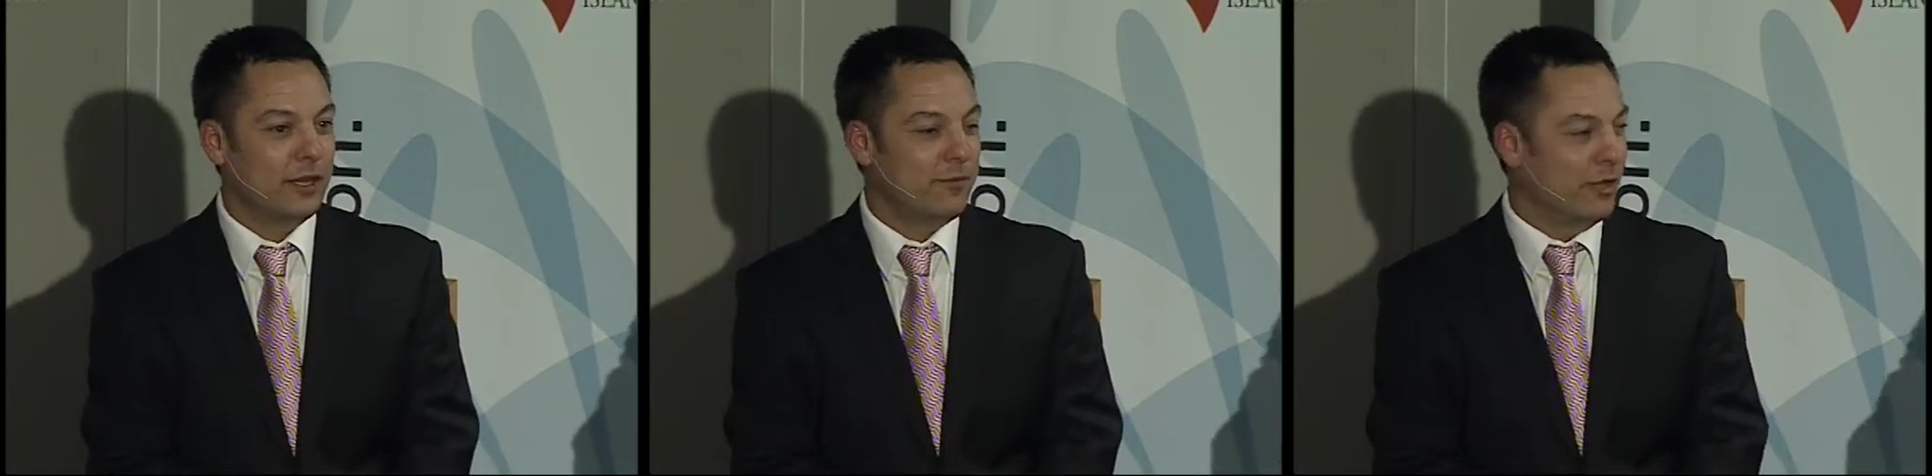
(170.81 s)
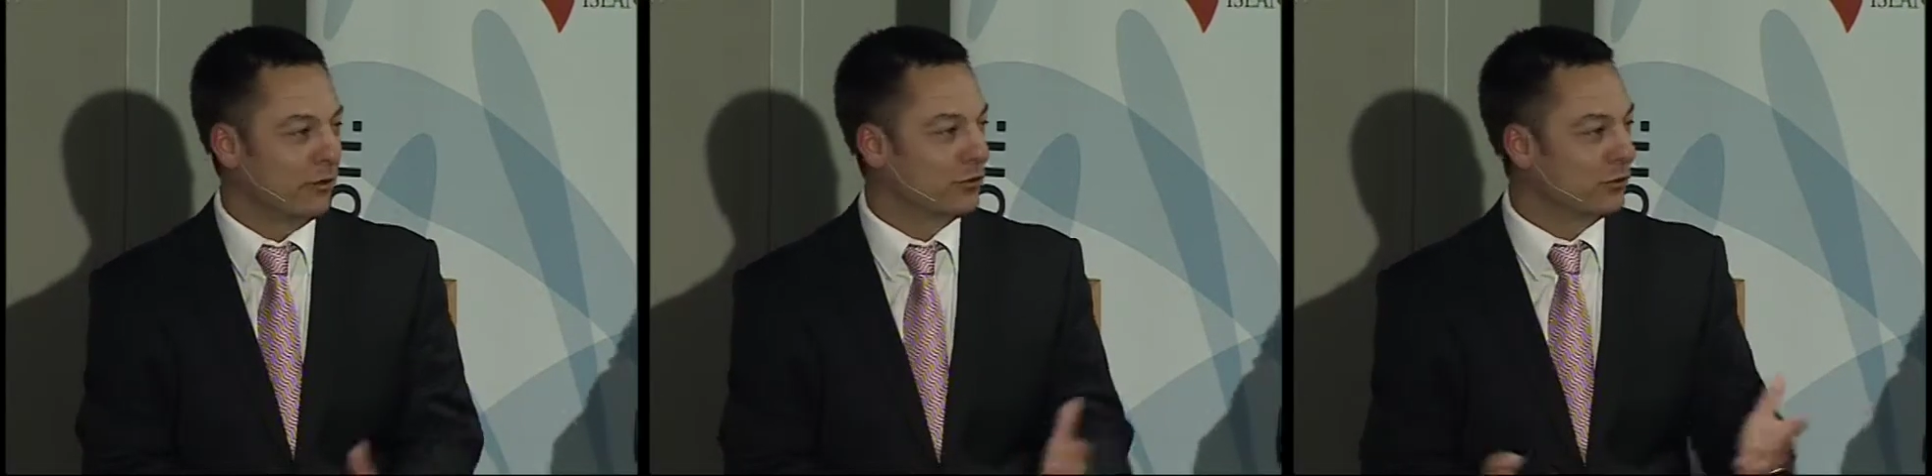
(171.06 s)

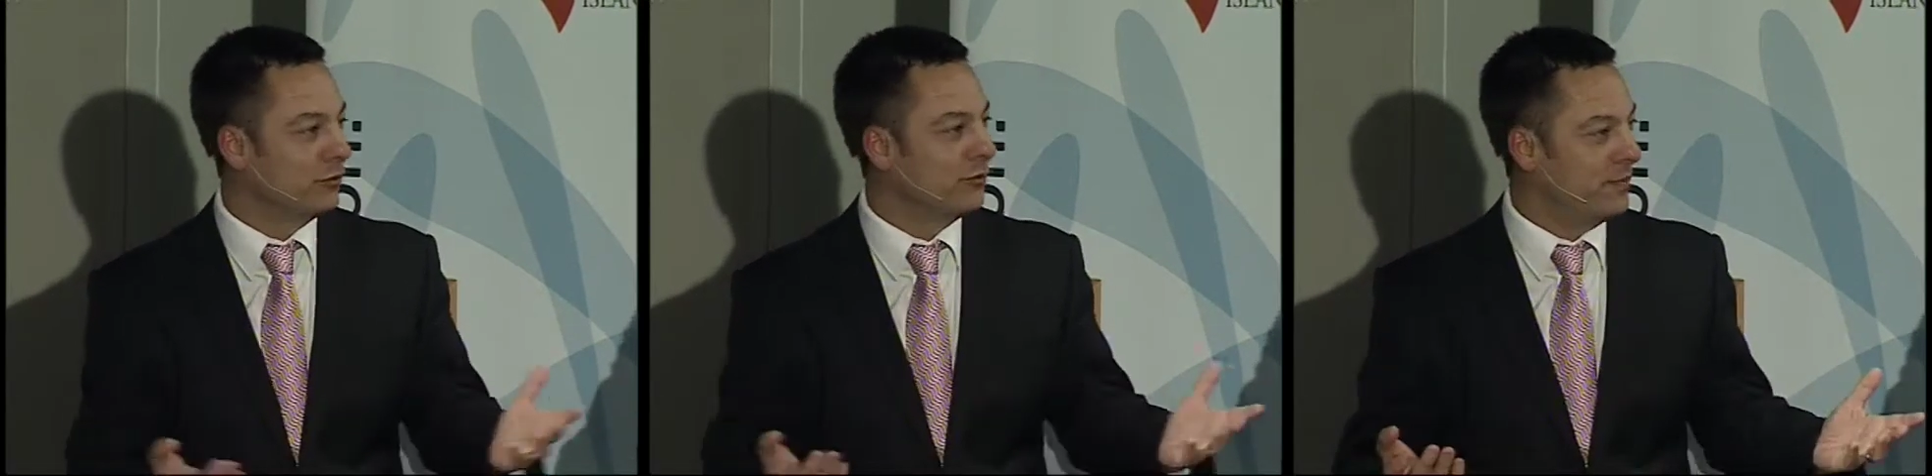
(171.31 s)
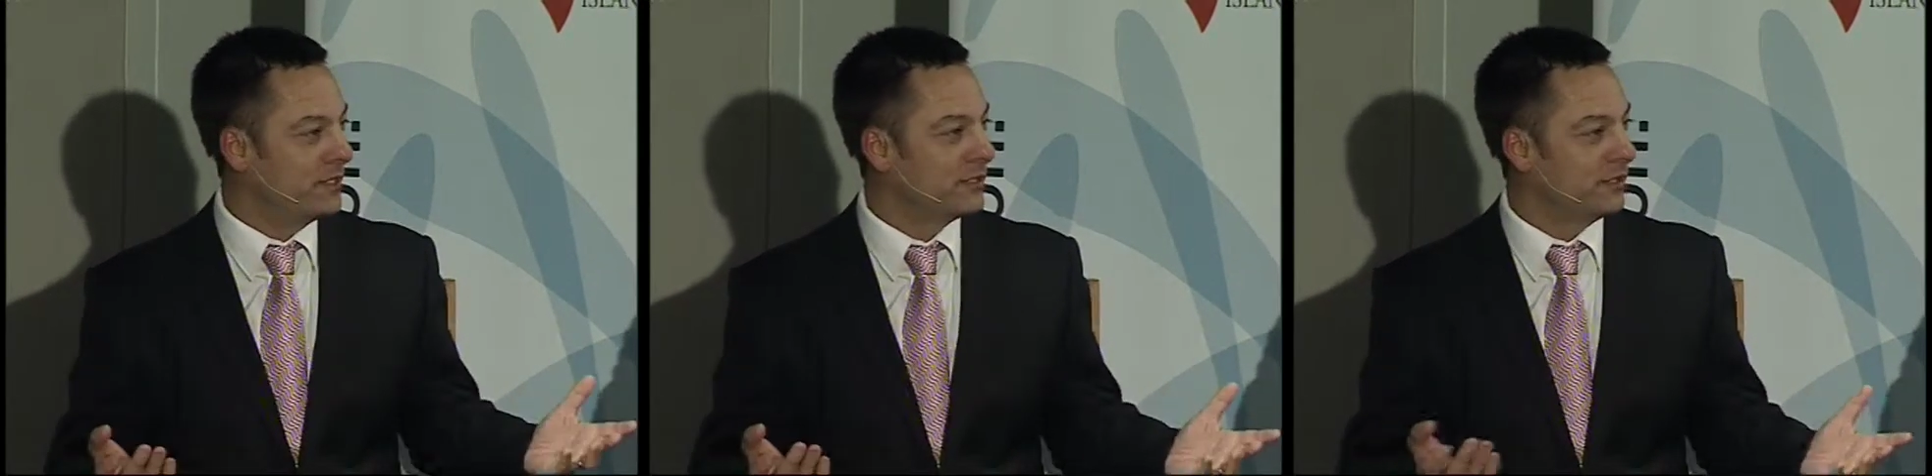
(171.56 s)
medals are good for
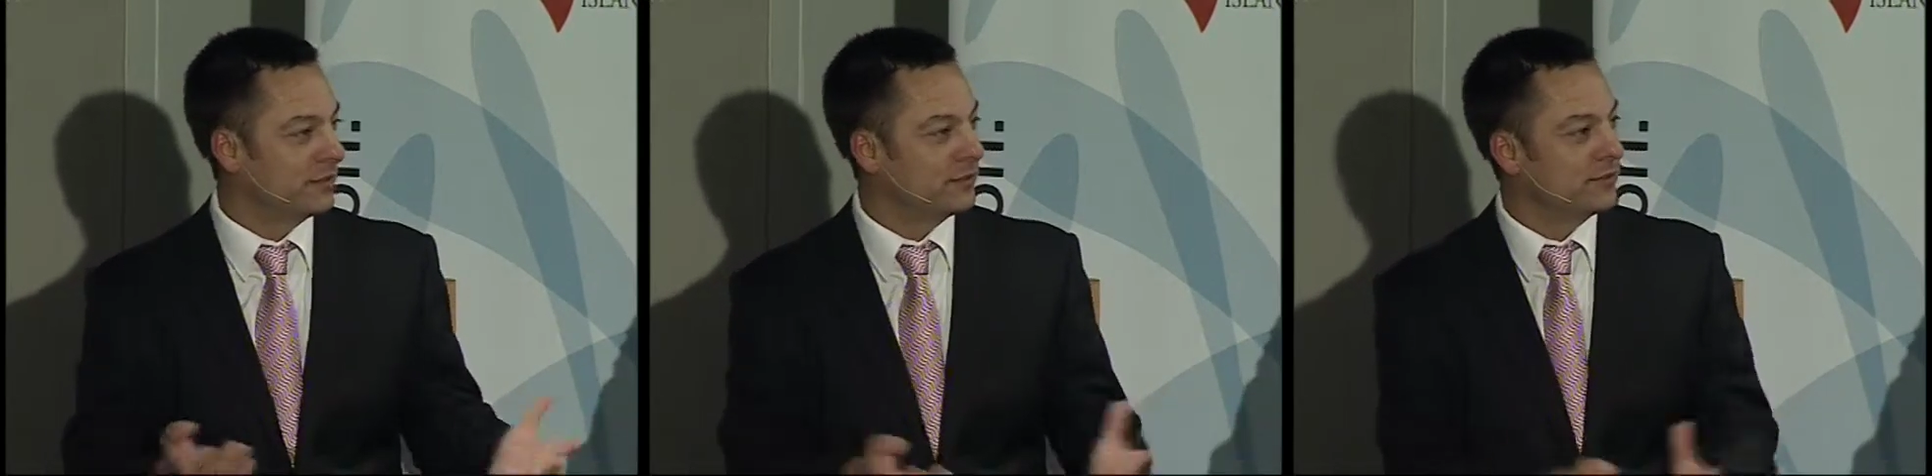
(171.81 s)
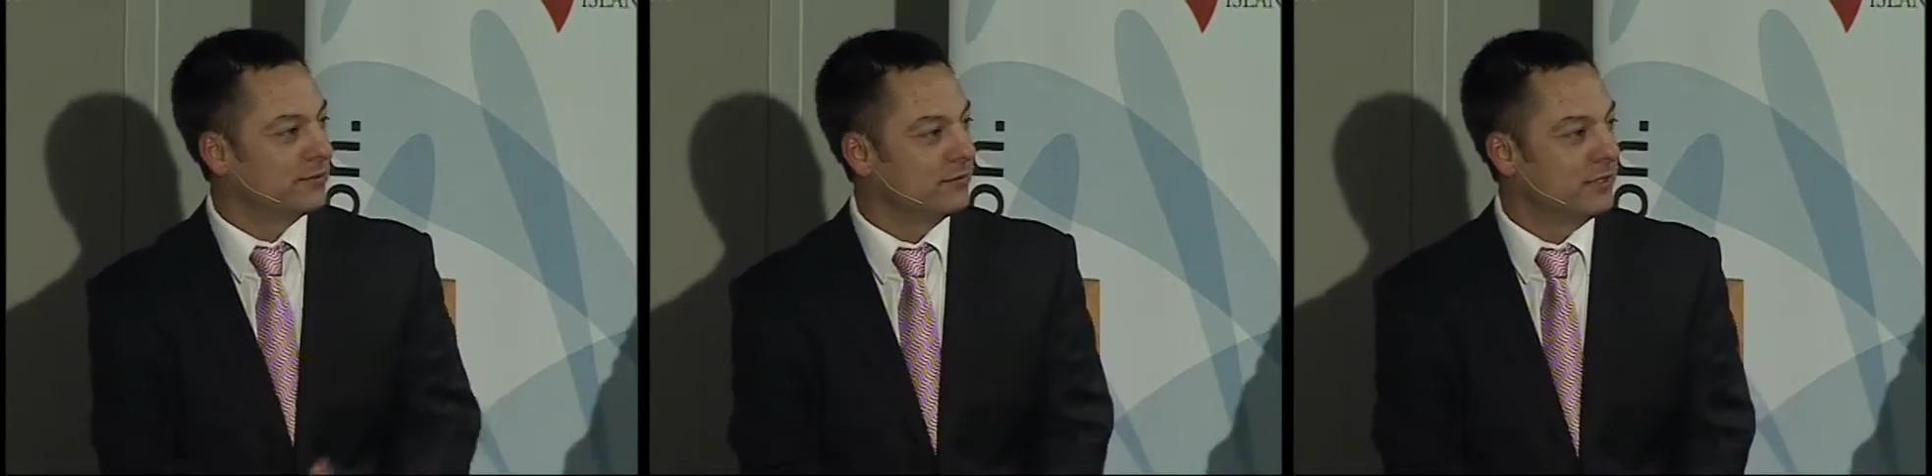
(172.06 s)
business
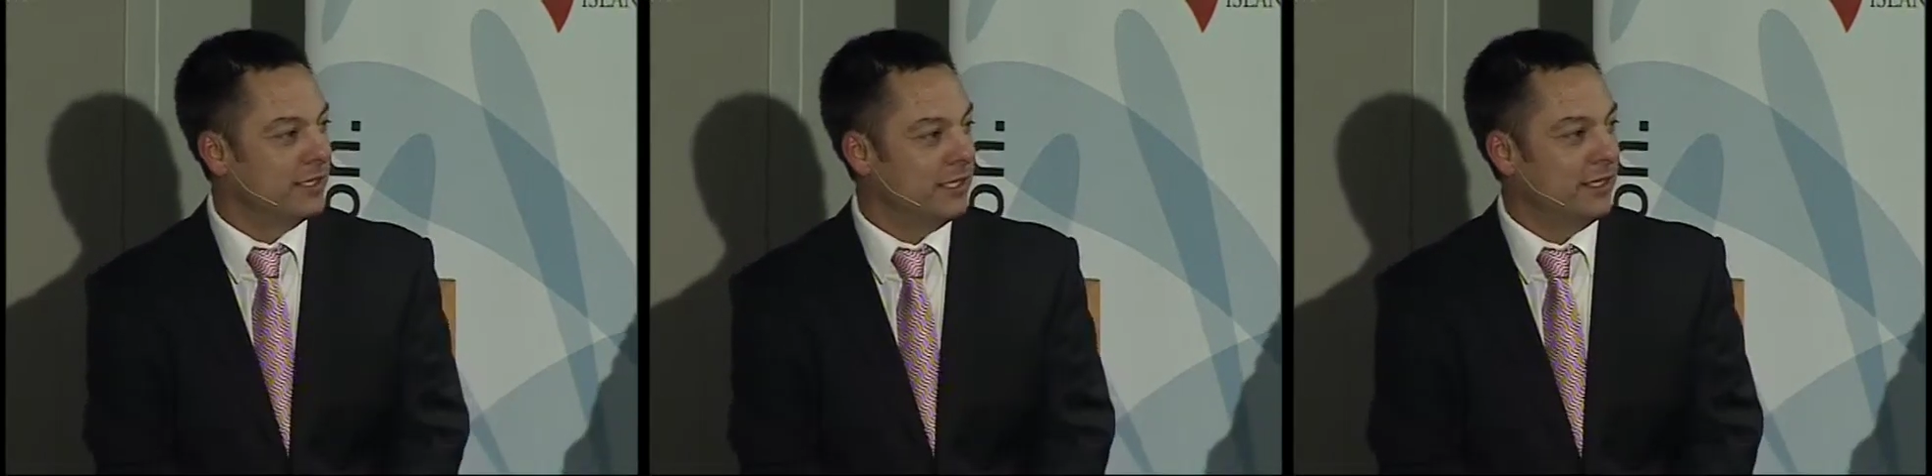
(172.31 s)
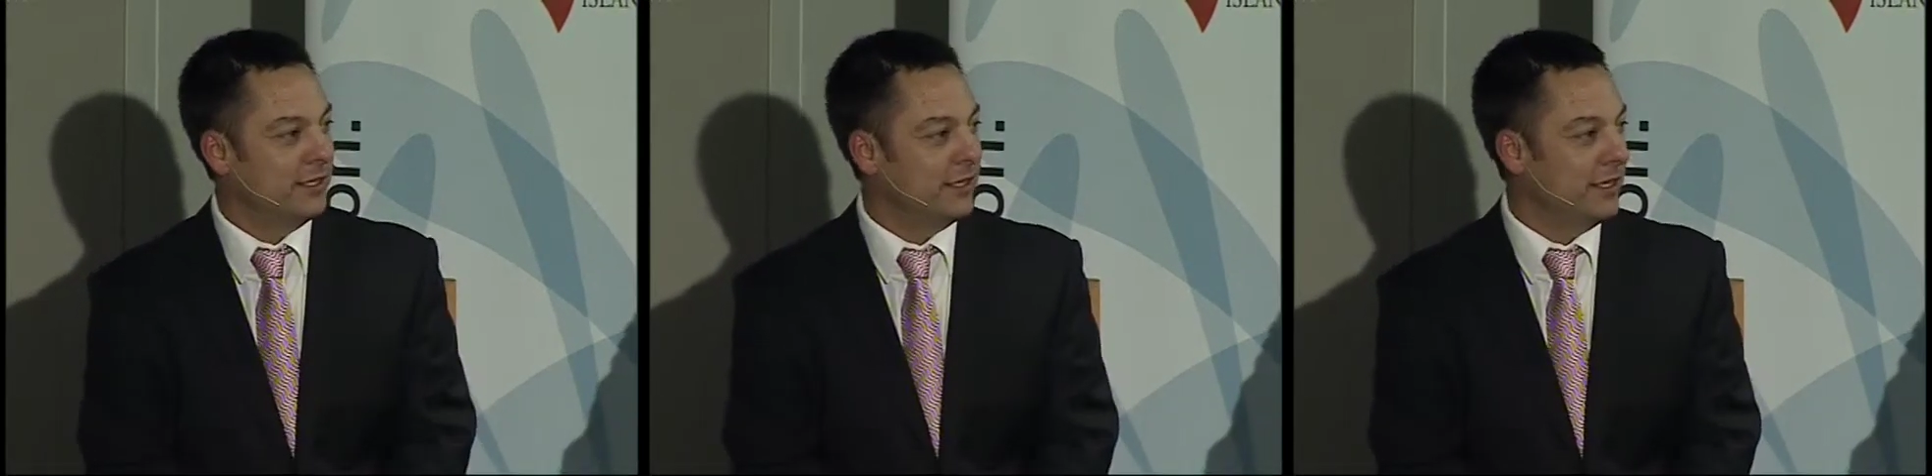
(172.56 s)

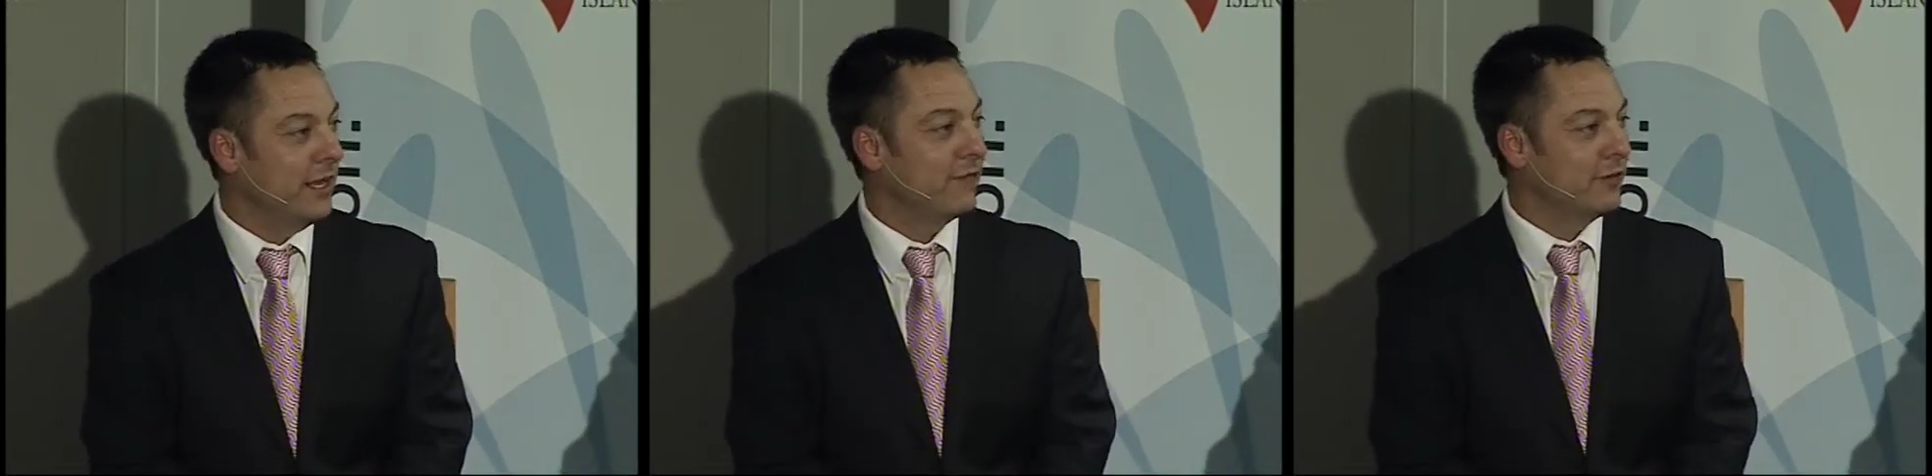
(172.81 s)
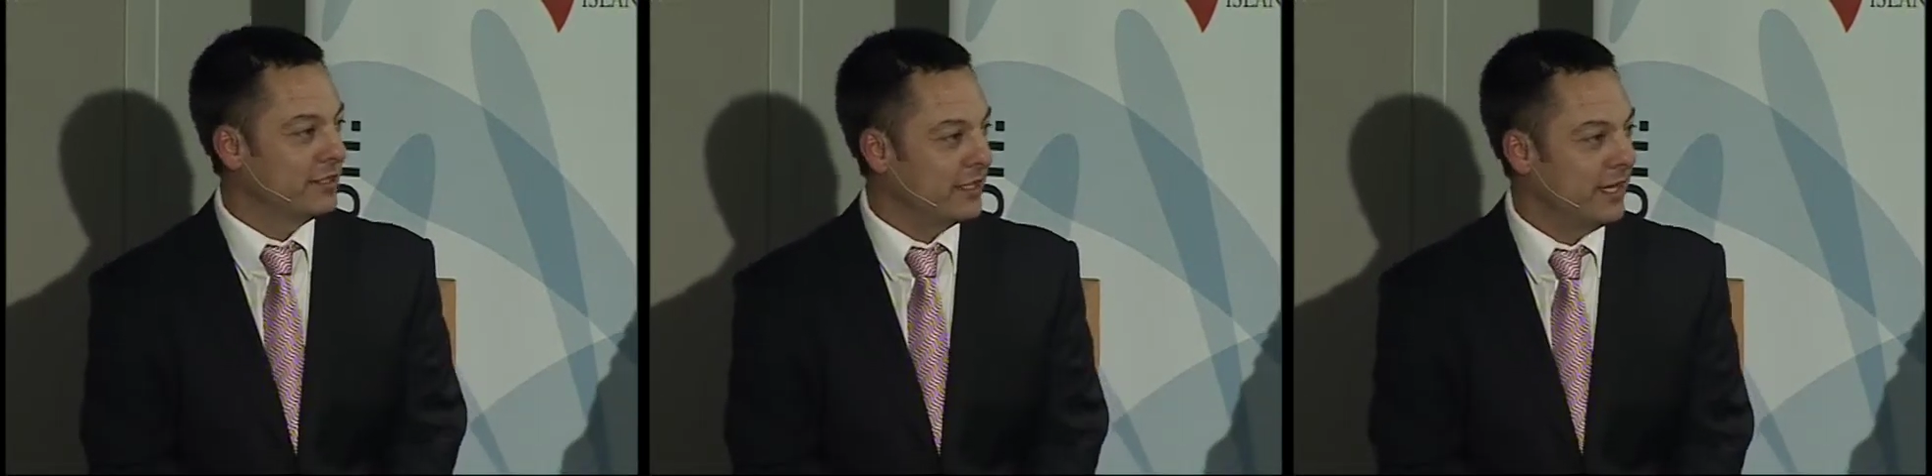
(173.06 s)
in
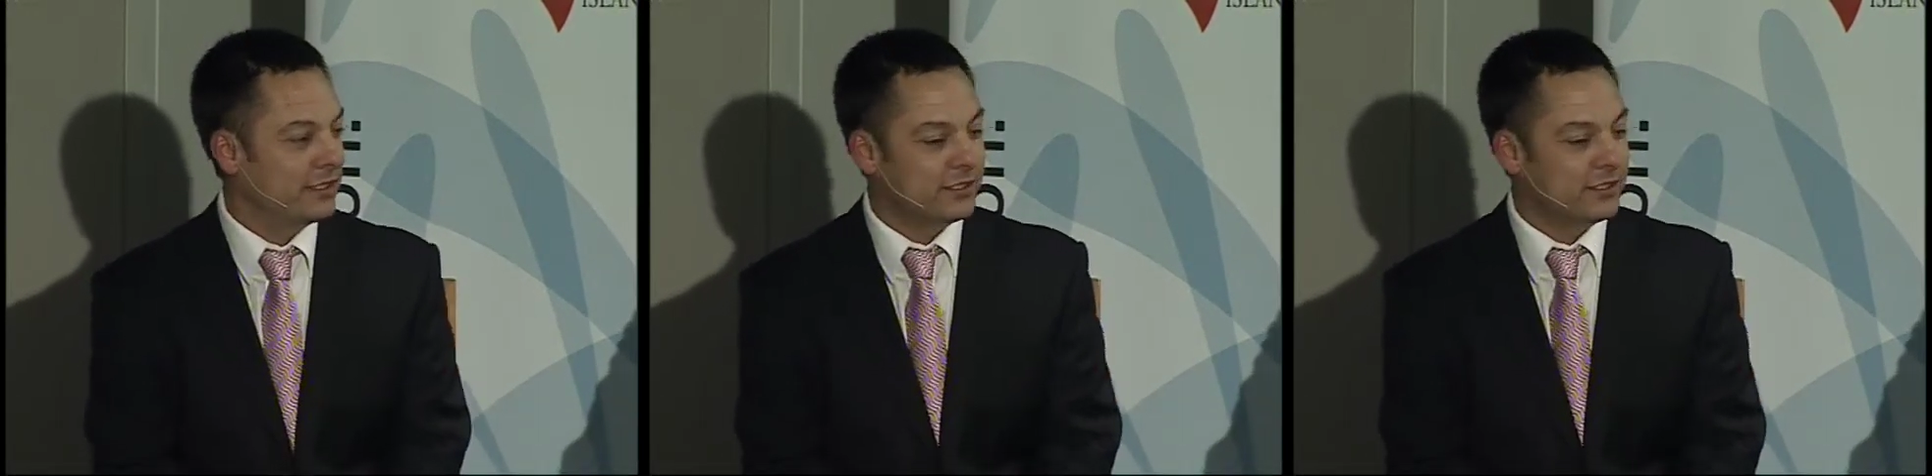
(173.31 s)
every sense.